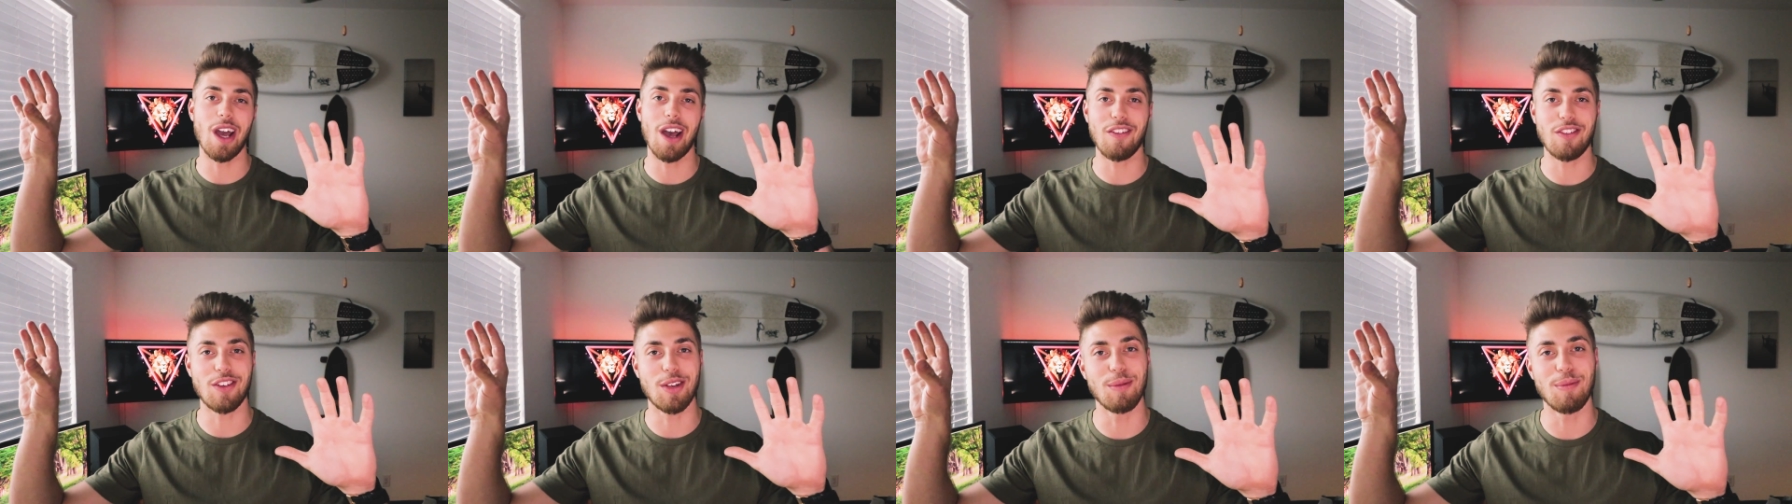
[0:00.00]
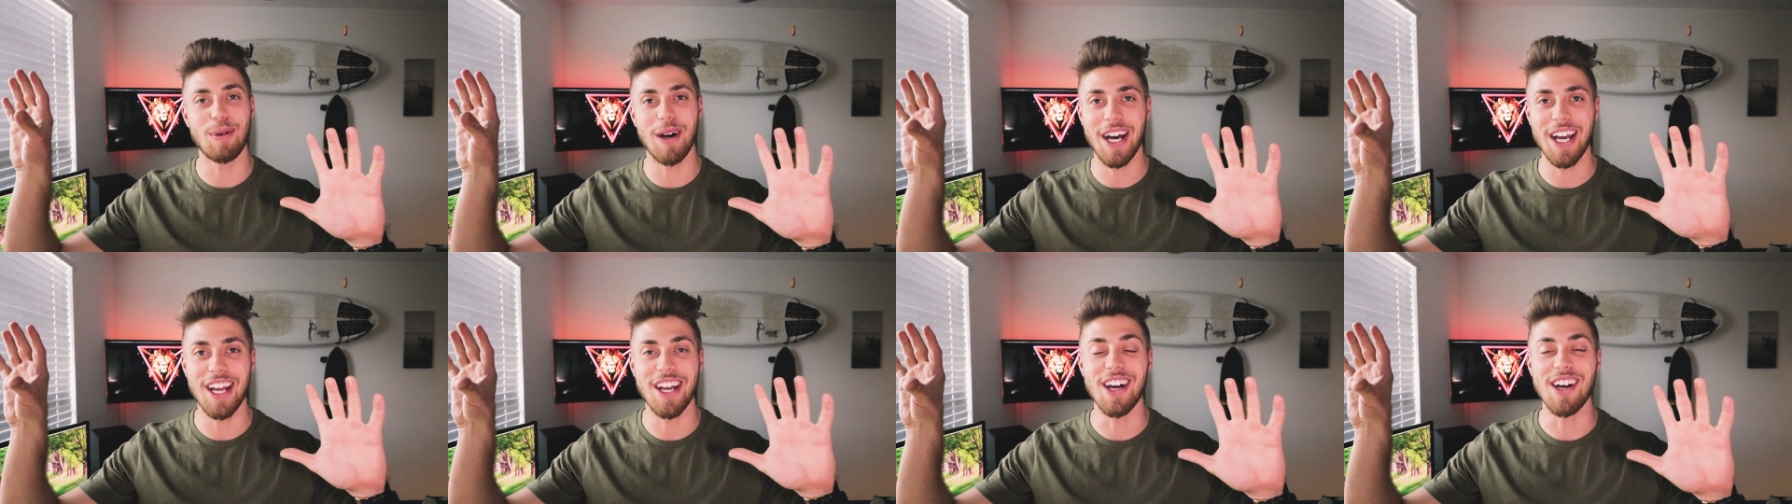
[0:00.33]
have to
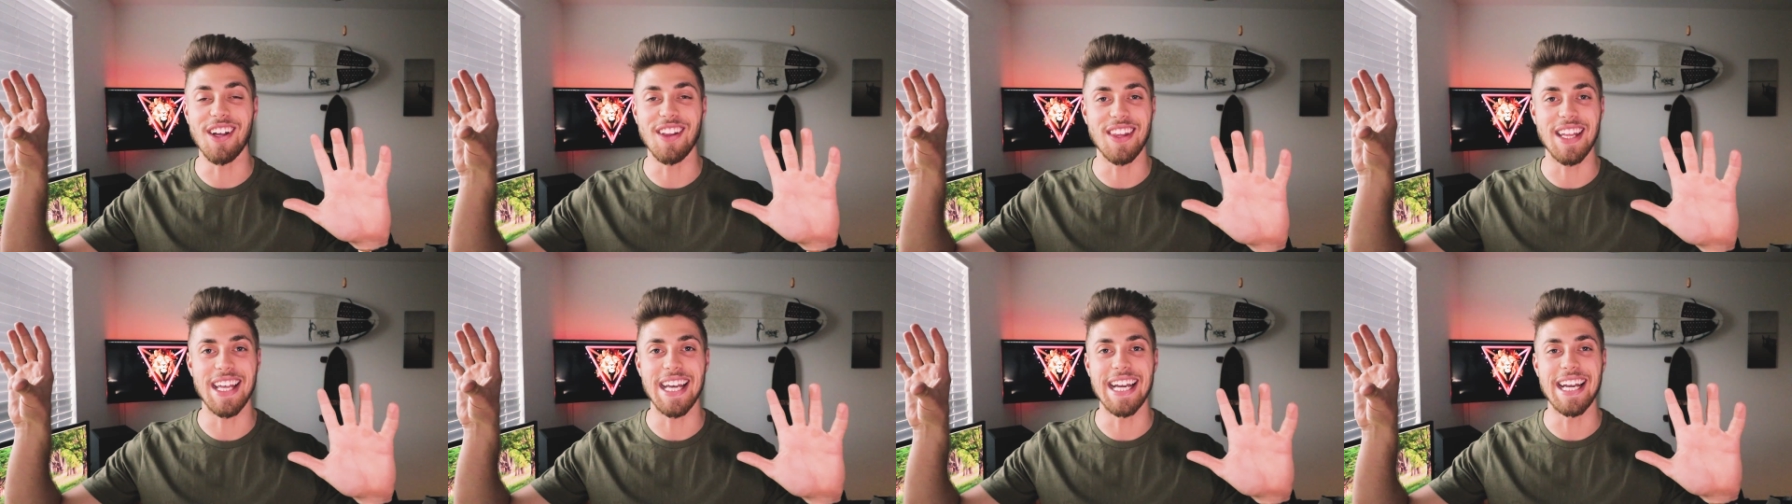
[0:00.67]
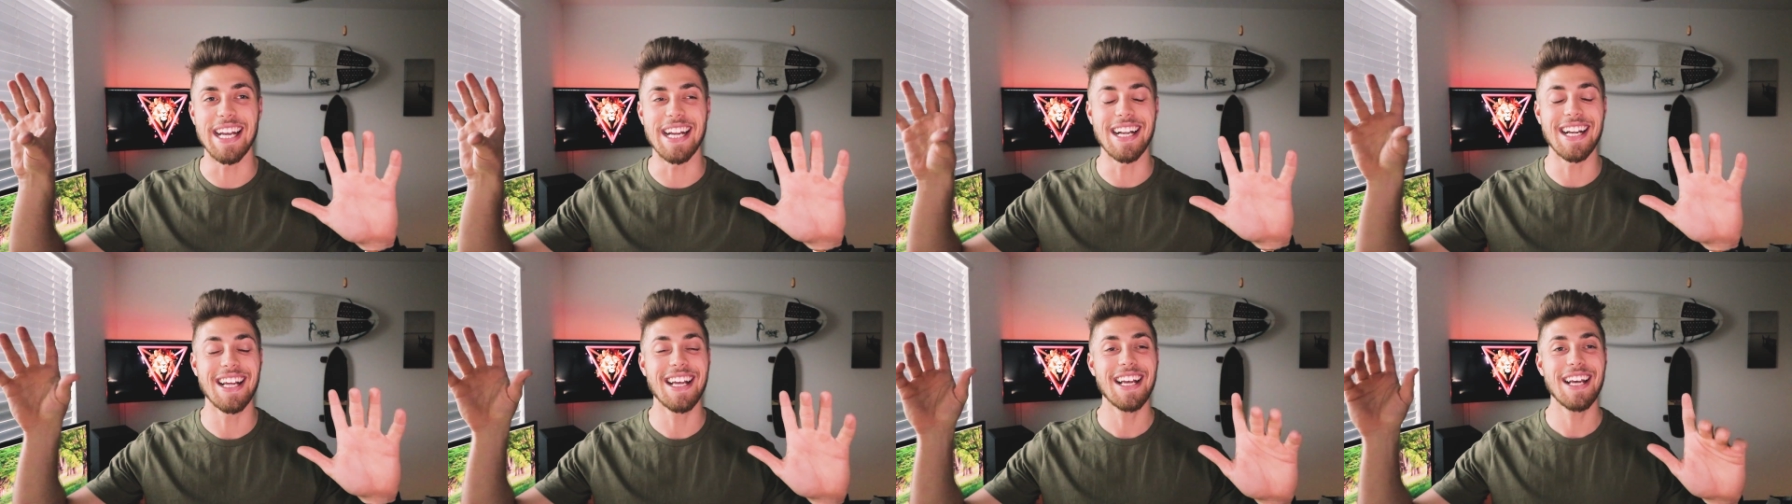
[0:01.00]
buy
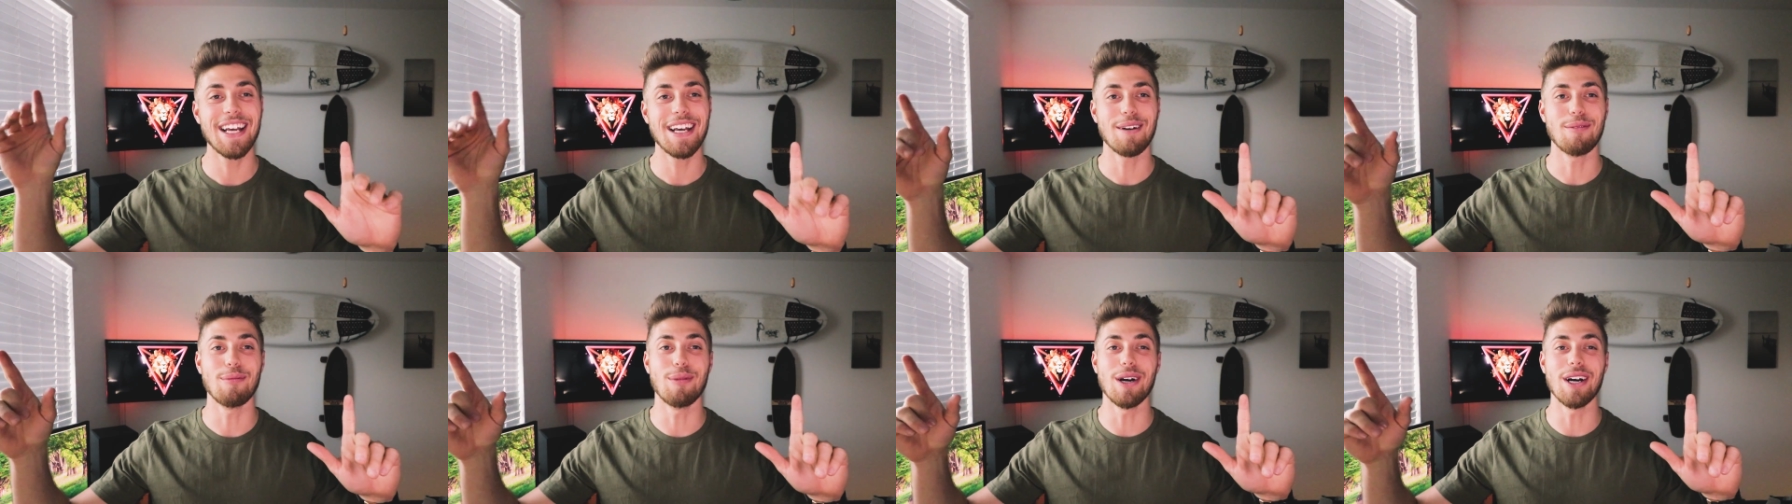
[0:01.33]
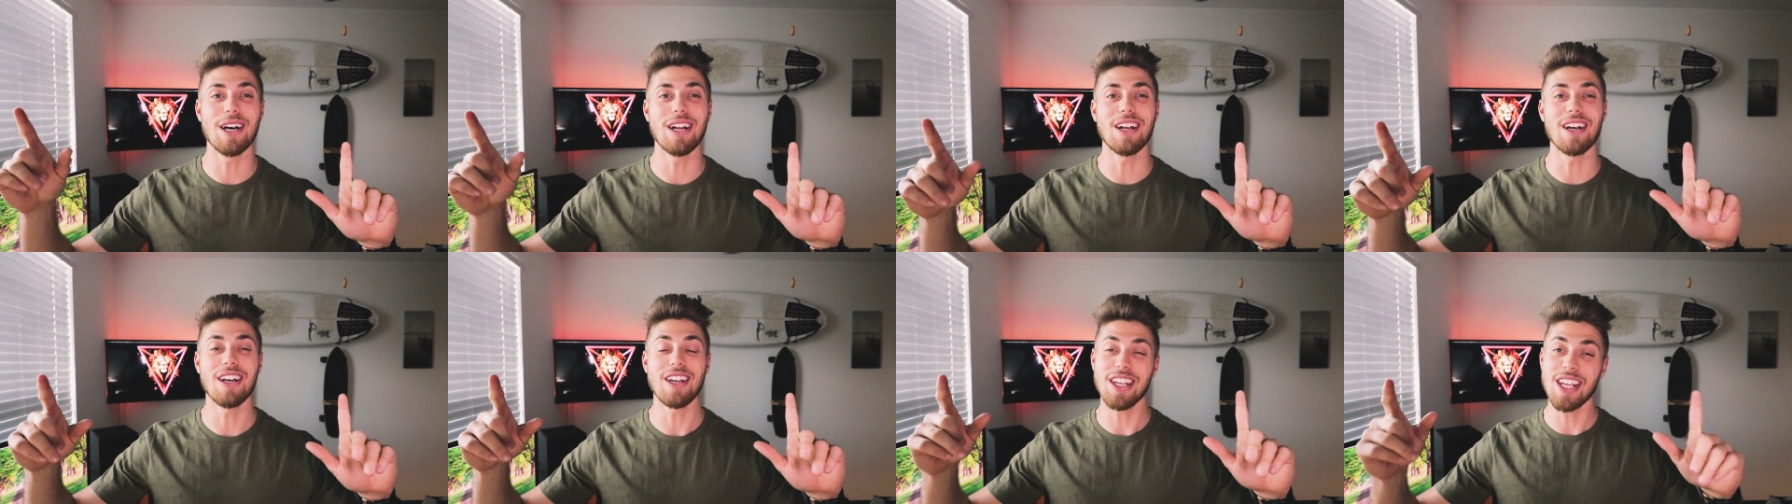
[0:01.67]
online.
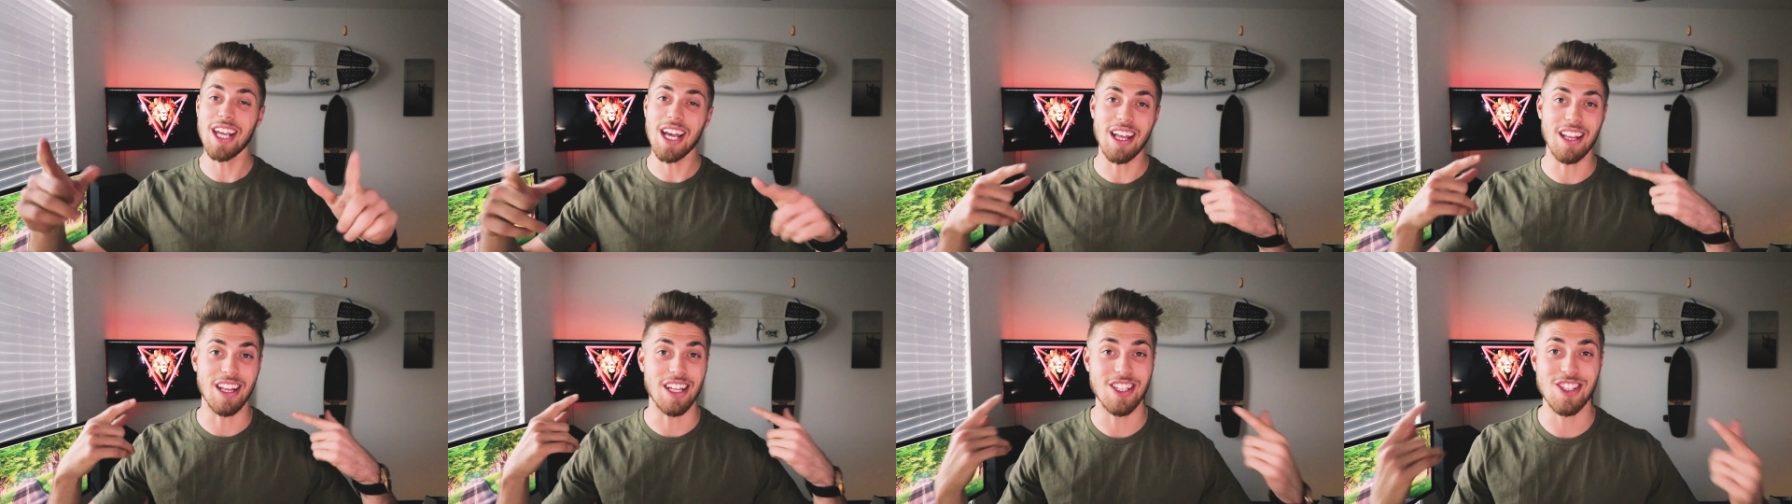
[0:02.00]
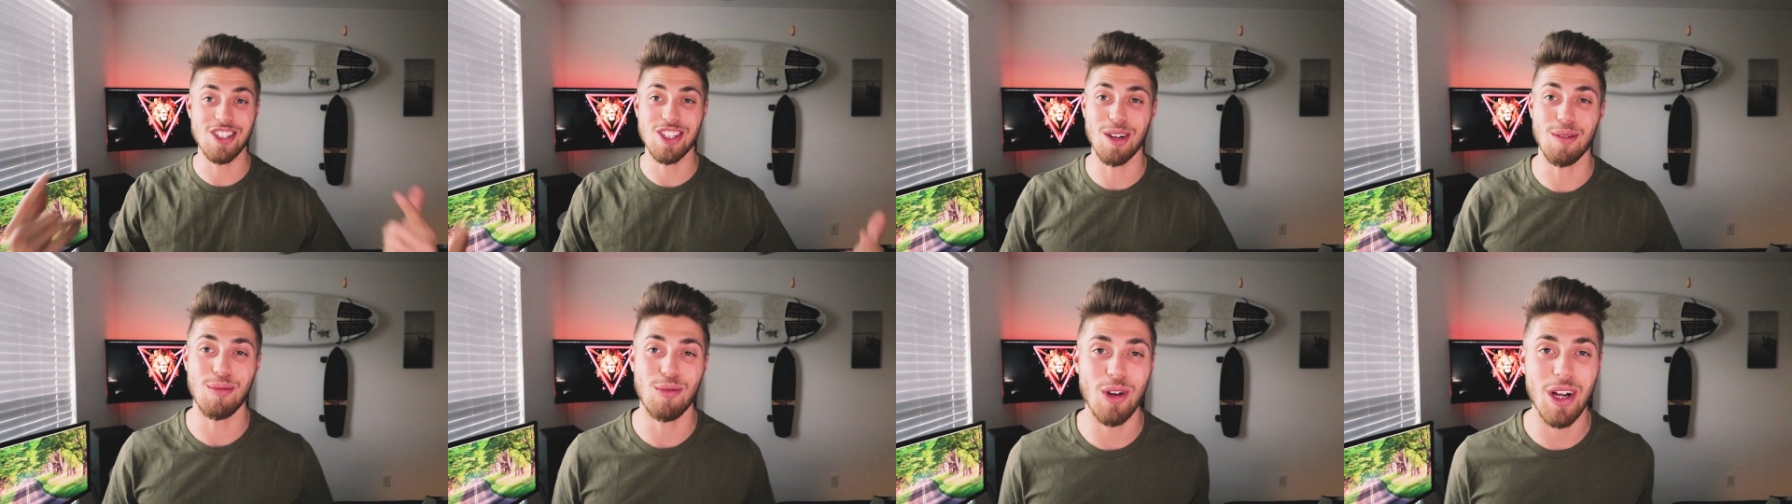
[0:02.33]
But yeah,
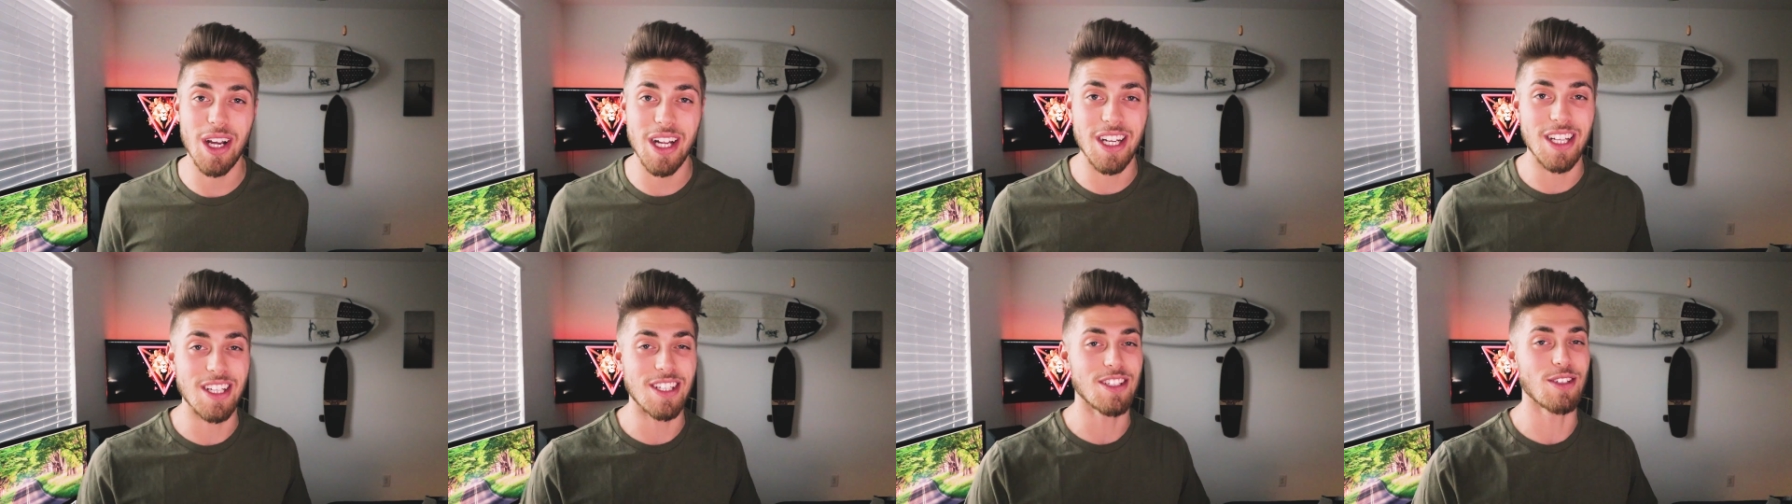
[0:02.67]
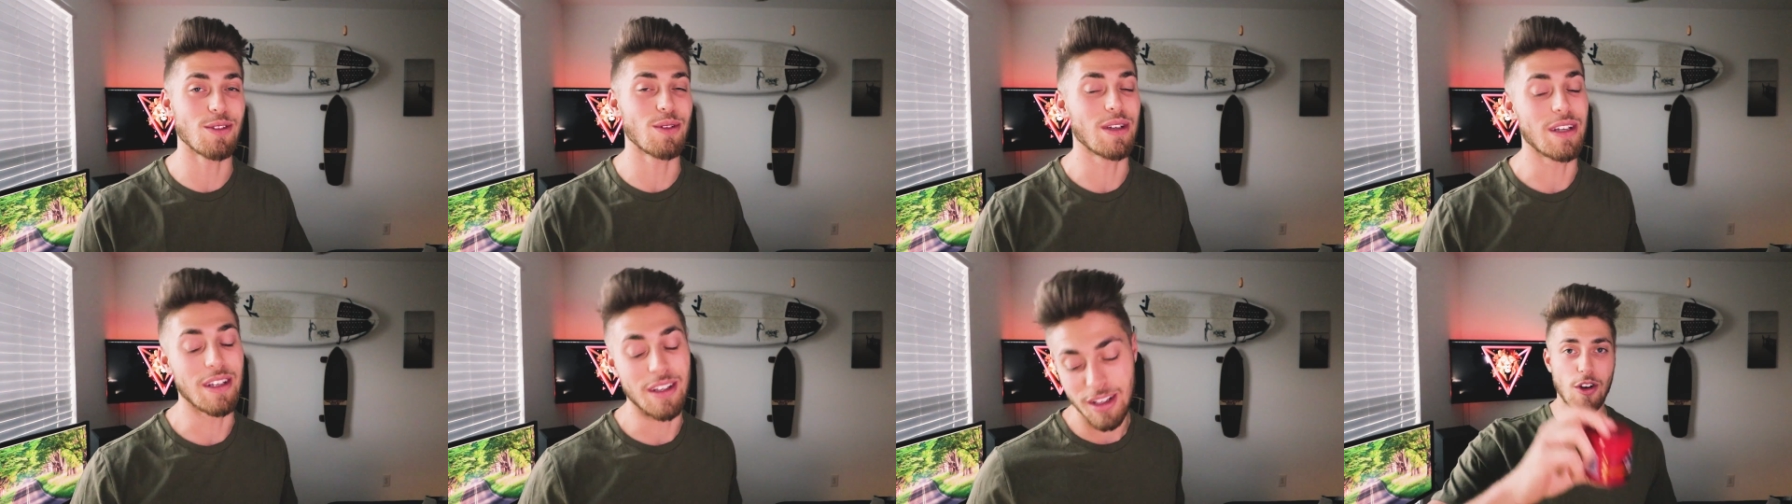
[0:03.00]
let's jump right
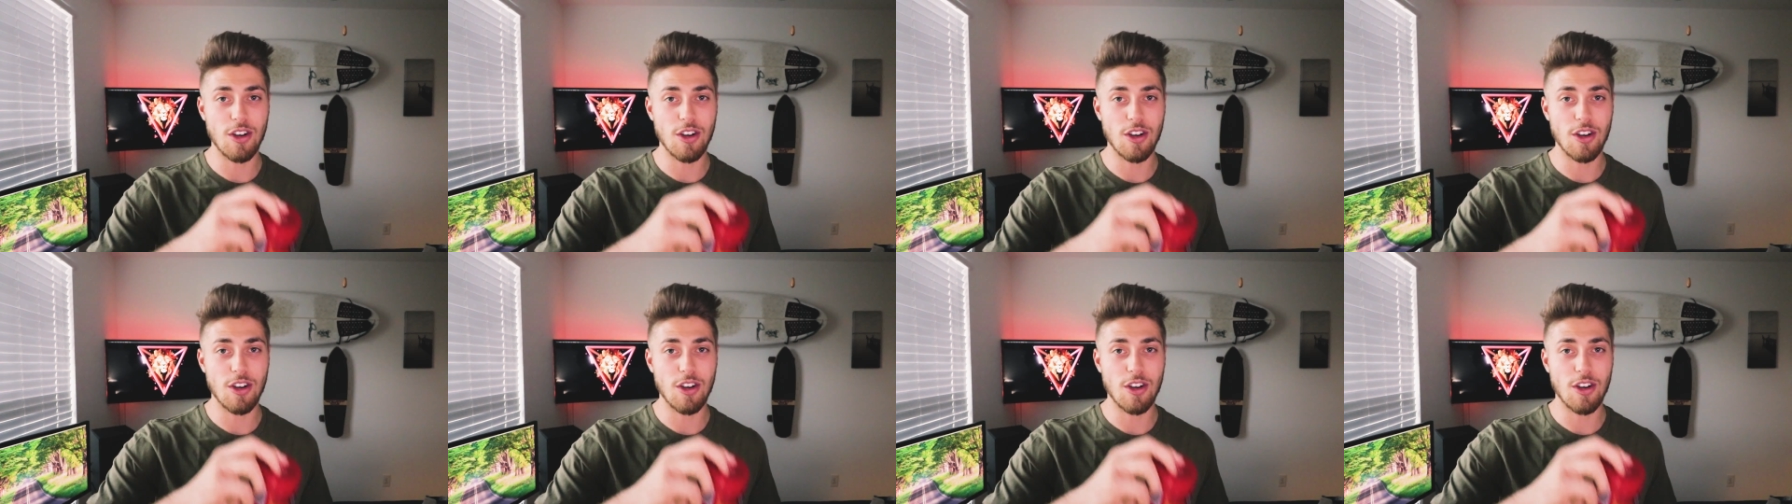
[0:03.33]
into it.